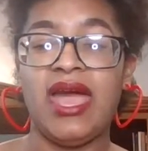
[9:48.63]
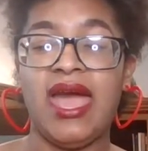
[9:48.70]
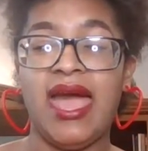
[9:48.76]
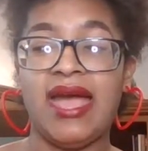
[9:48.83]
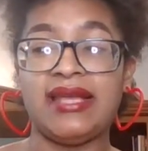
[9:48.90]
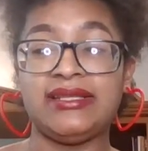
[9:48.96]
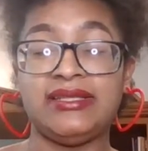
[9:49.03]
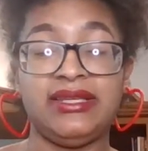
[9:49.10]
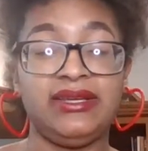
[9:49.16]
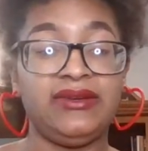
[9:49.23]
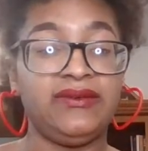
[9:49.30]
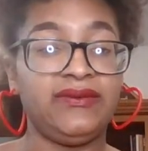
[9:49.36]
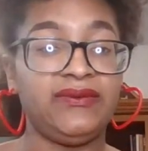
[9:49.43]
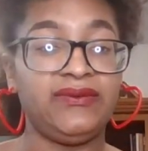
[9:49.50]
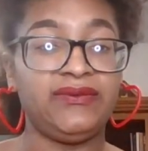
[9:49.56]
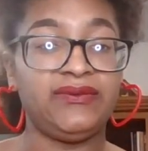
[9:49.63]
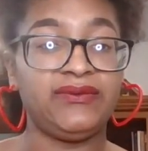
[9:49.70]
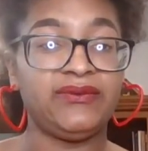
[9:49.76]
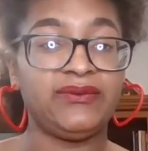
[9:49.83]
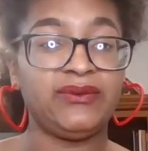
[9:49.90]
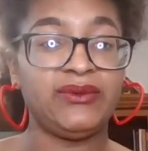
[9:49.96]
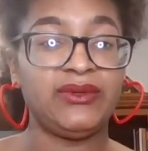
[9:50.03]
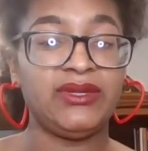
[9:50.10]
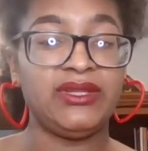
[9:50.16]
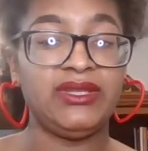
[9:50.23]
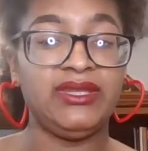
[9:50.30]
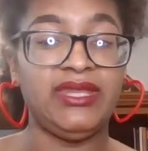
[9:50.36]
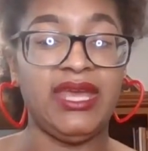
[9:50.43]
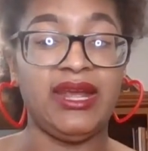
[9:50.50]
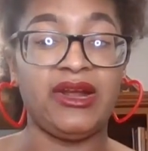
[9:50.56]
as if
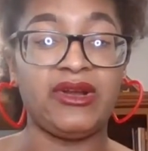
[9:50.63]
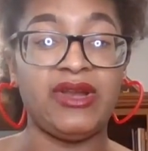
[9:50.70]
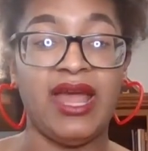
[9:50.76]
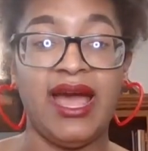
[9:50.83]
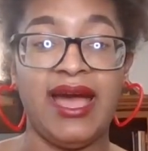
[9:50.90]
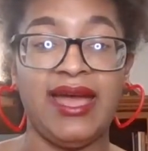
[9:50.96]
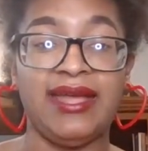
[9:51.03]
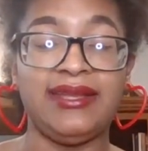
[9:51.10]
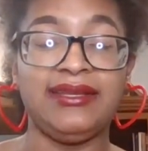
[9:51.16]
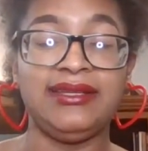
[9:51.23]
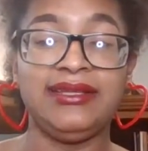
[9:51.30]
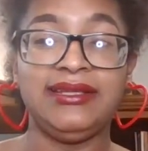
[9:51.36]
they're not.